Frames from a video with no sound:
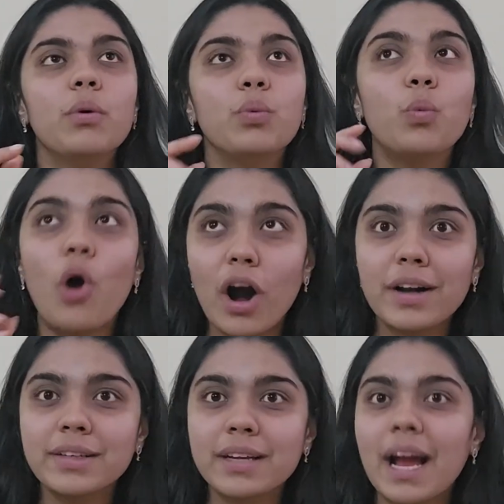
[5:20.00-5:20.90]

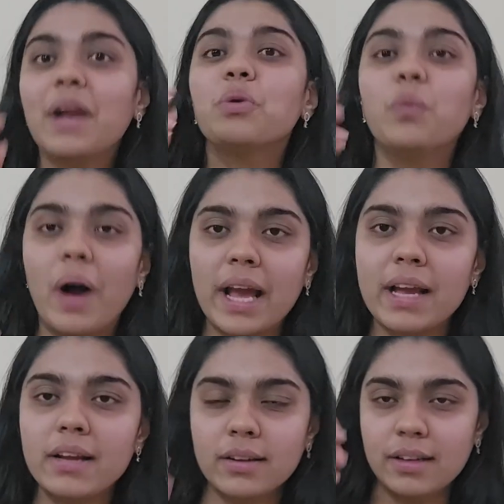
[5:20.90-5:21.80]
what, and
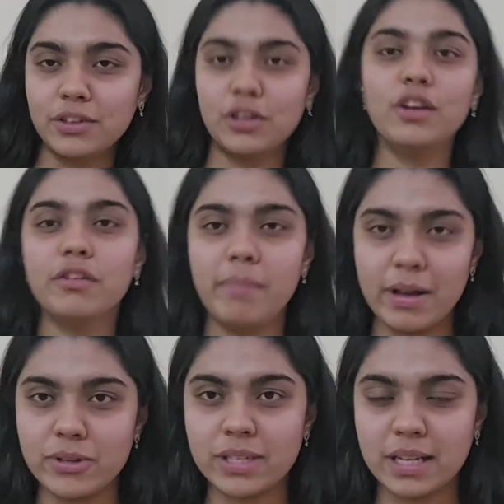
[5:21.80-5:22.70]
why literally of
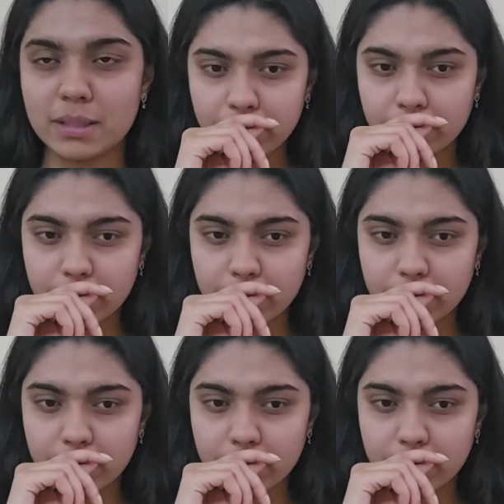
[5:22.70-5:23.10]
biostats.